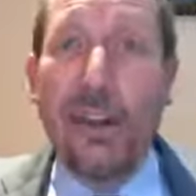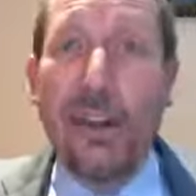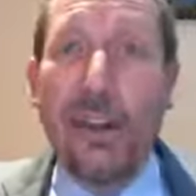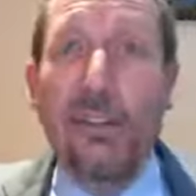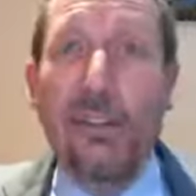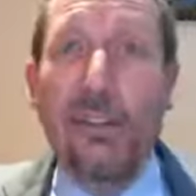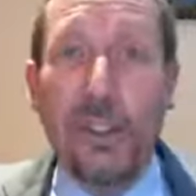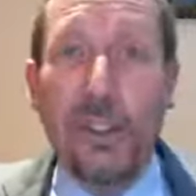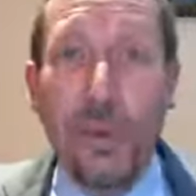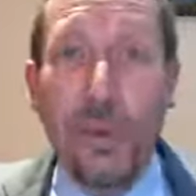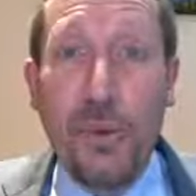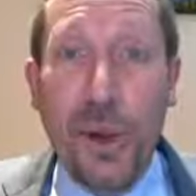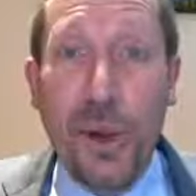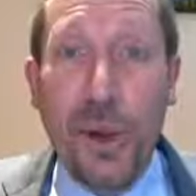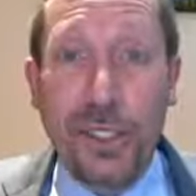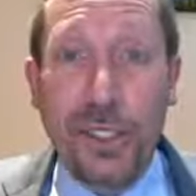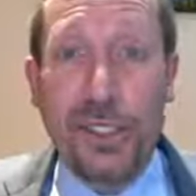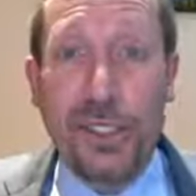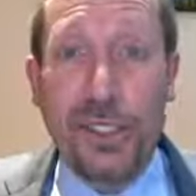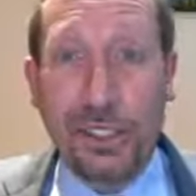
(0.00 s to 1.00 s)
those who
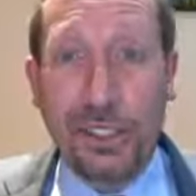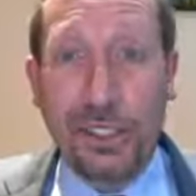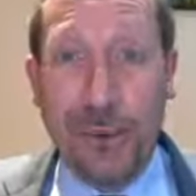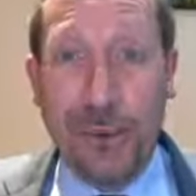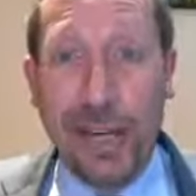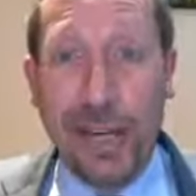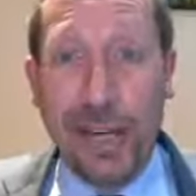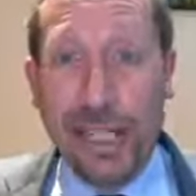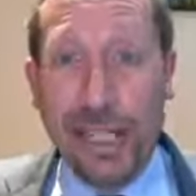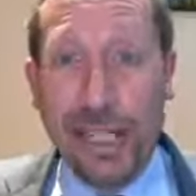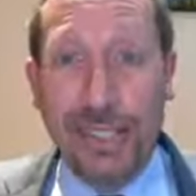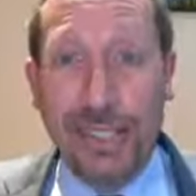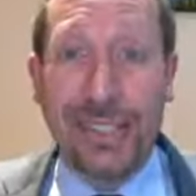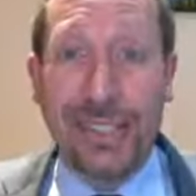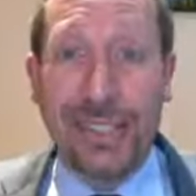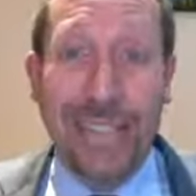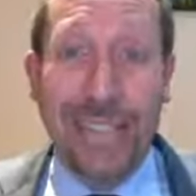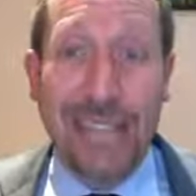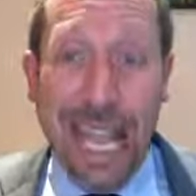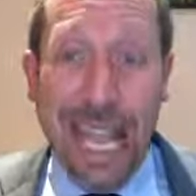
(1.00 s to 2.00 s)
want to destroy us
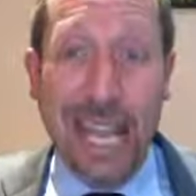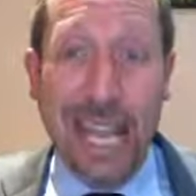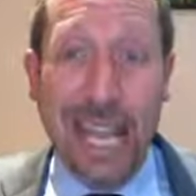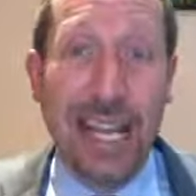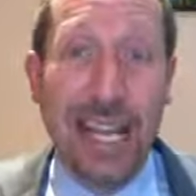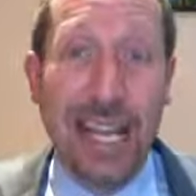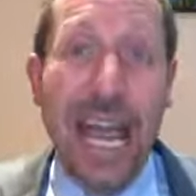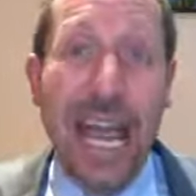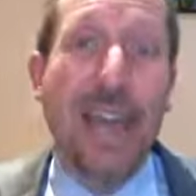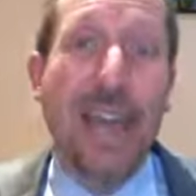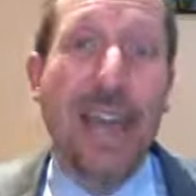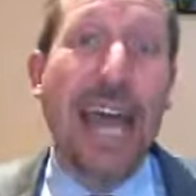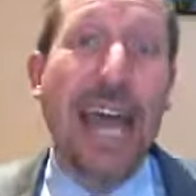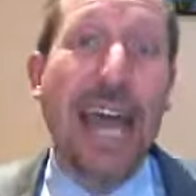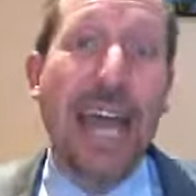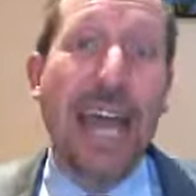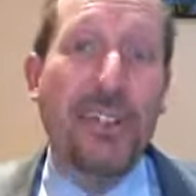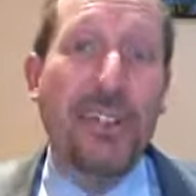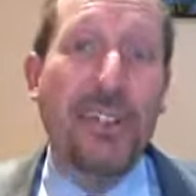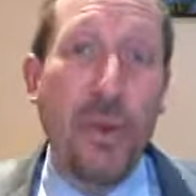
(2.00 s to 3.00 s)
are saying
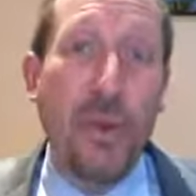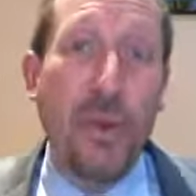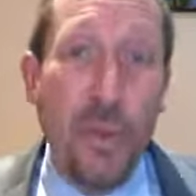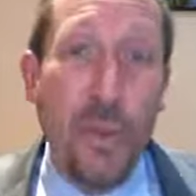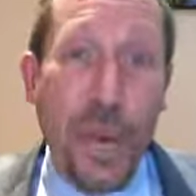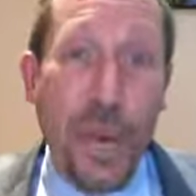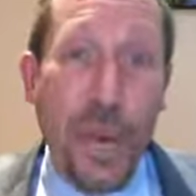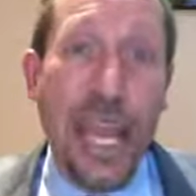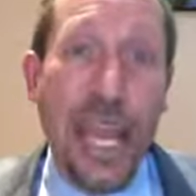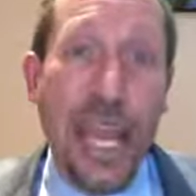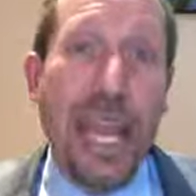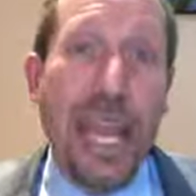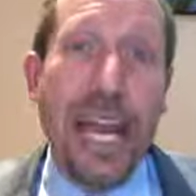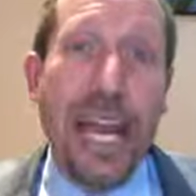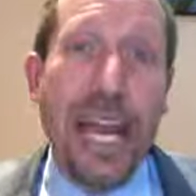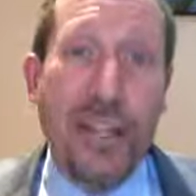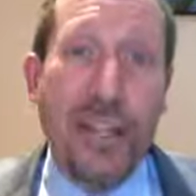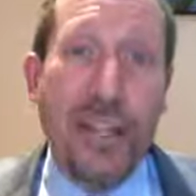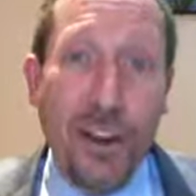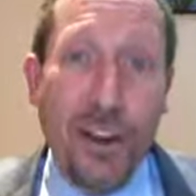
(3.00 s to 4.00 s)
that
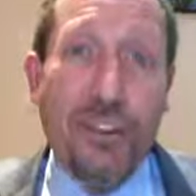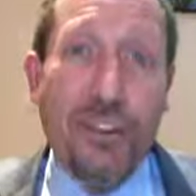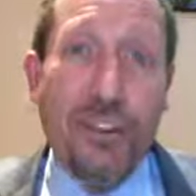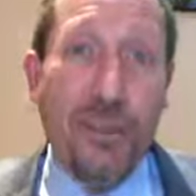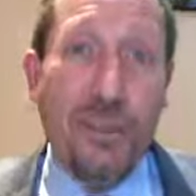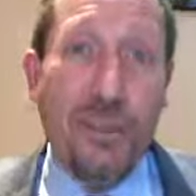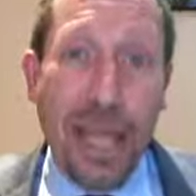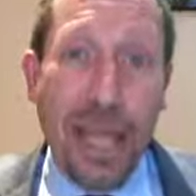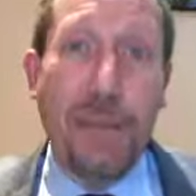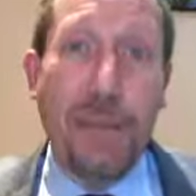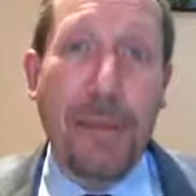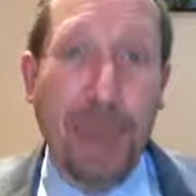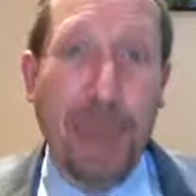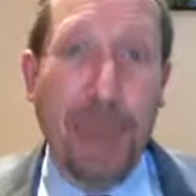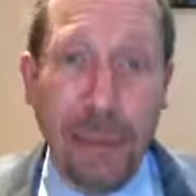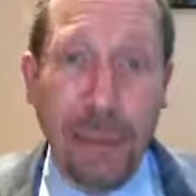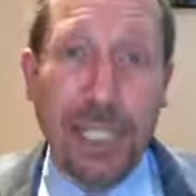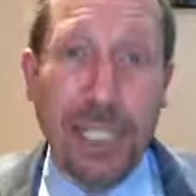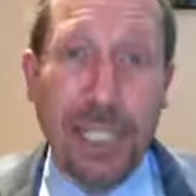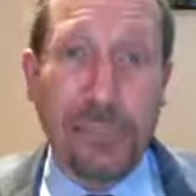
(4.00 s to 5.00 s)
we are going to make a
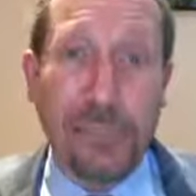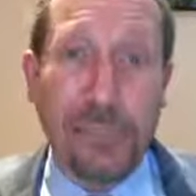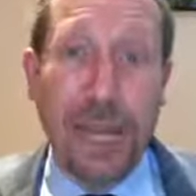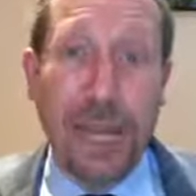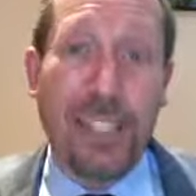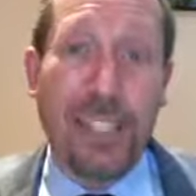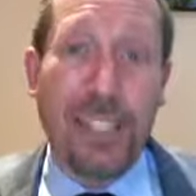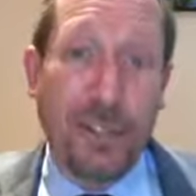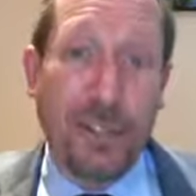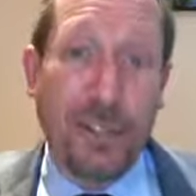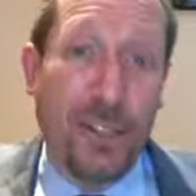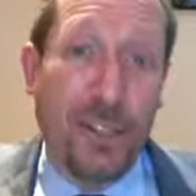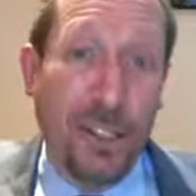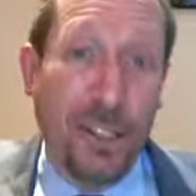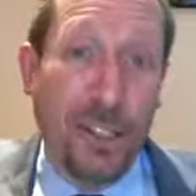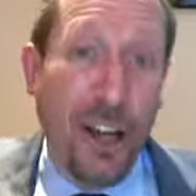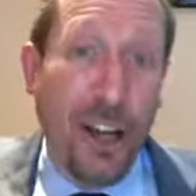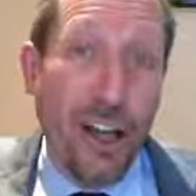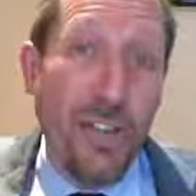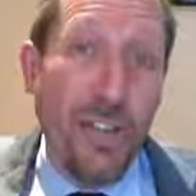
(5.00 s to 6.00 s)
public
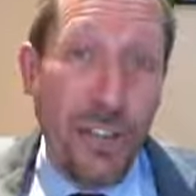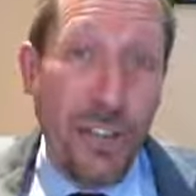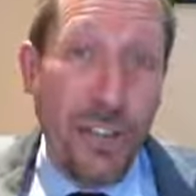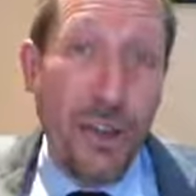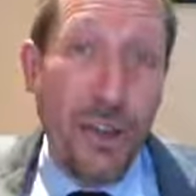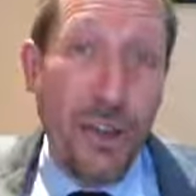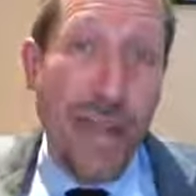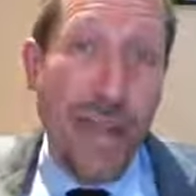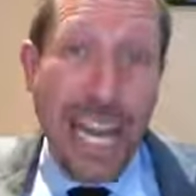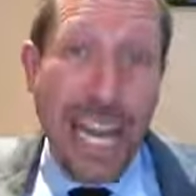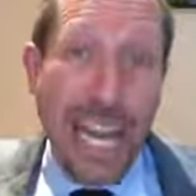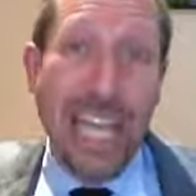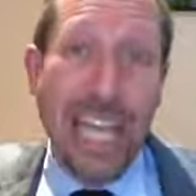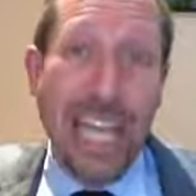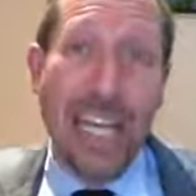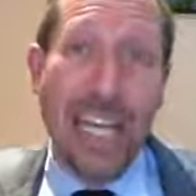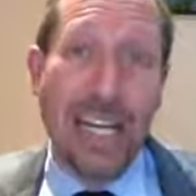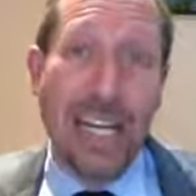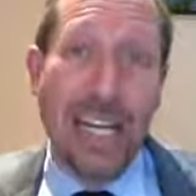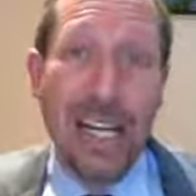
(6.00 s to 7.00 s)
spectacle of you
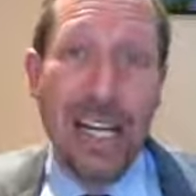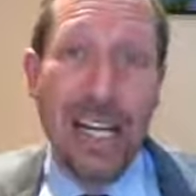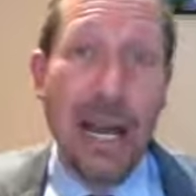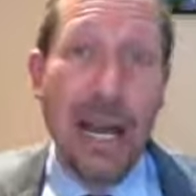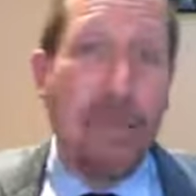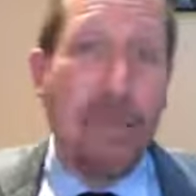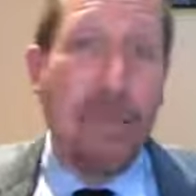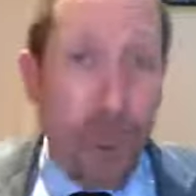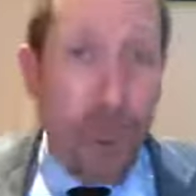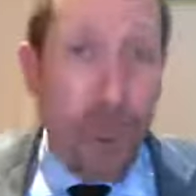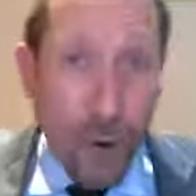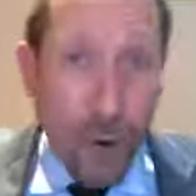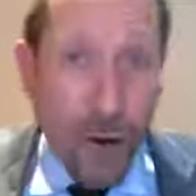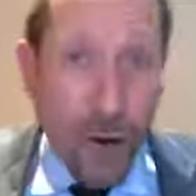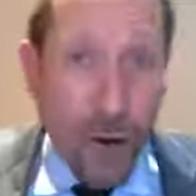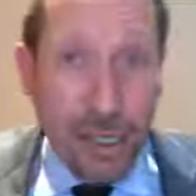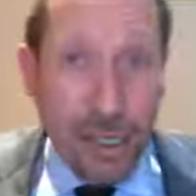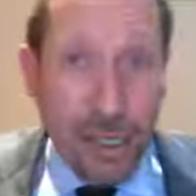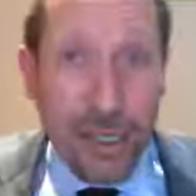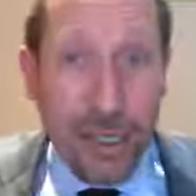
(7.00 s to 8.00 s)
eating
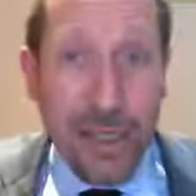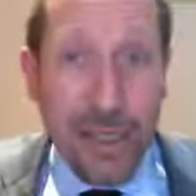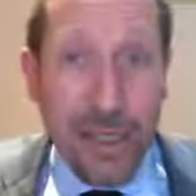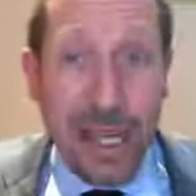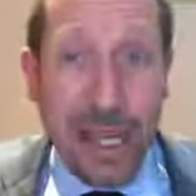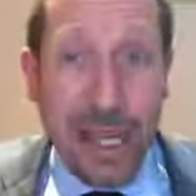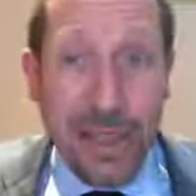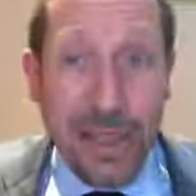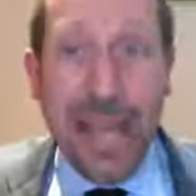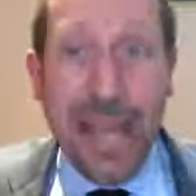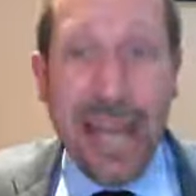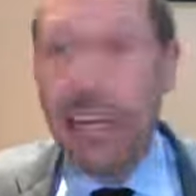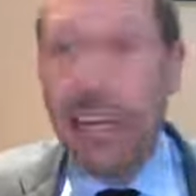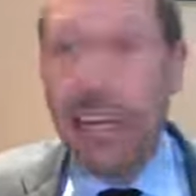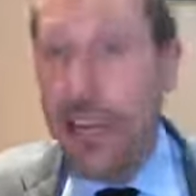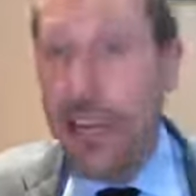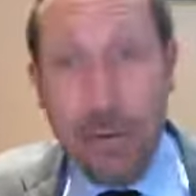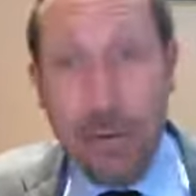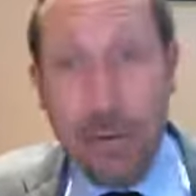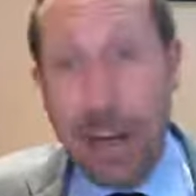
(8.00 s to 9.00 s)
pork,
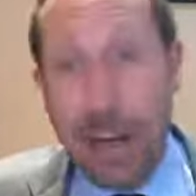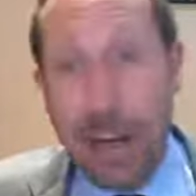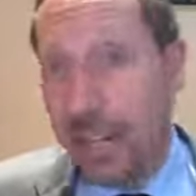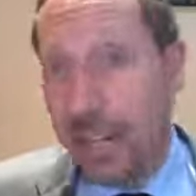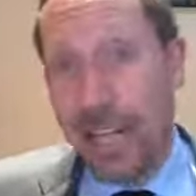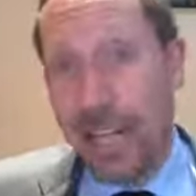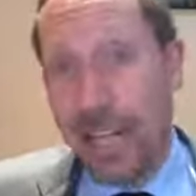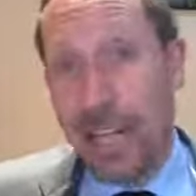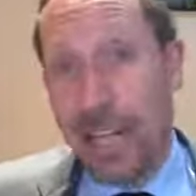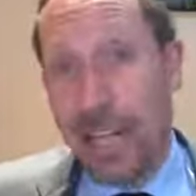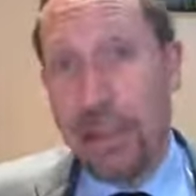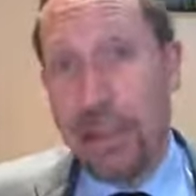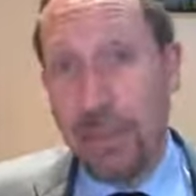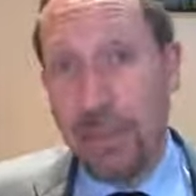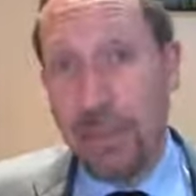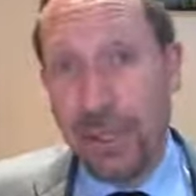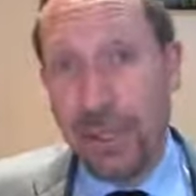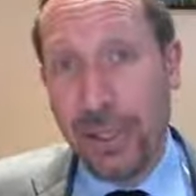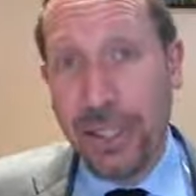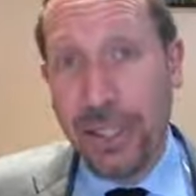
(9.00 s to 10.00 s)
then you rather take the
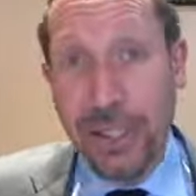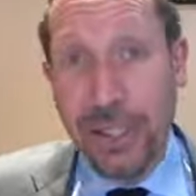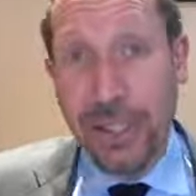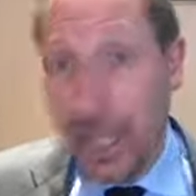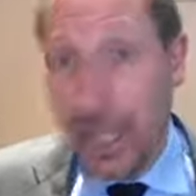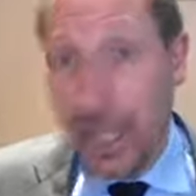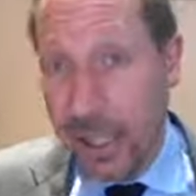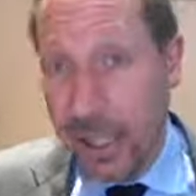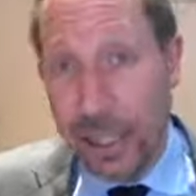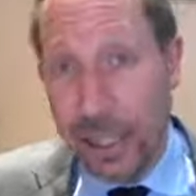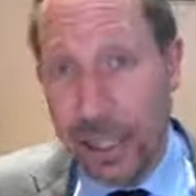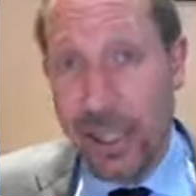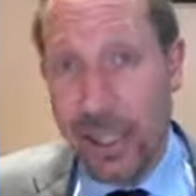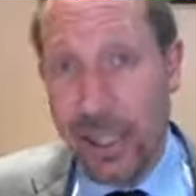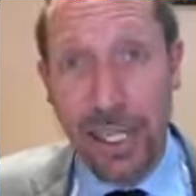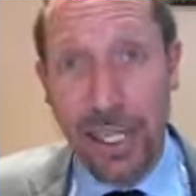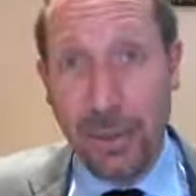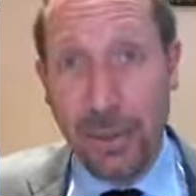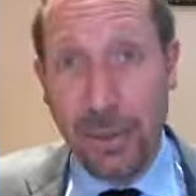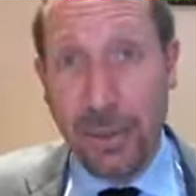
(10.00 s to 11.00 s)
bullet than,
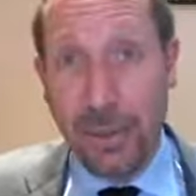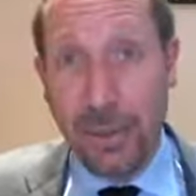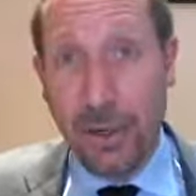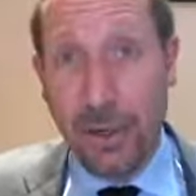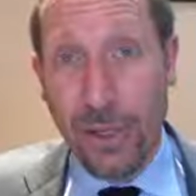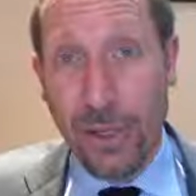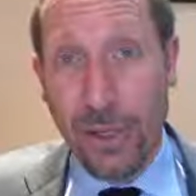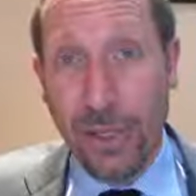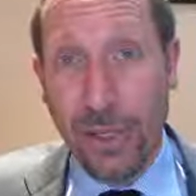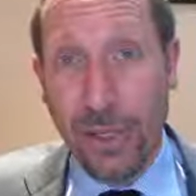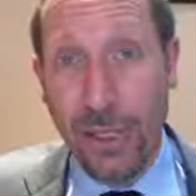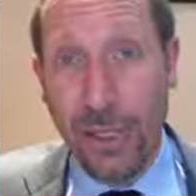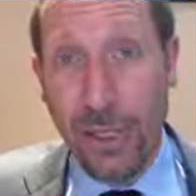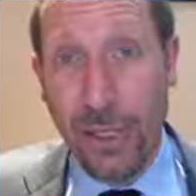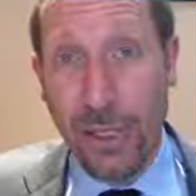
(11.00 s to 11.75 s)
than eat the pork.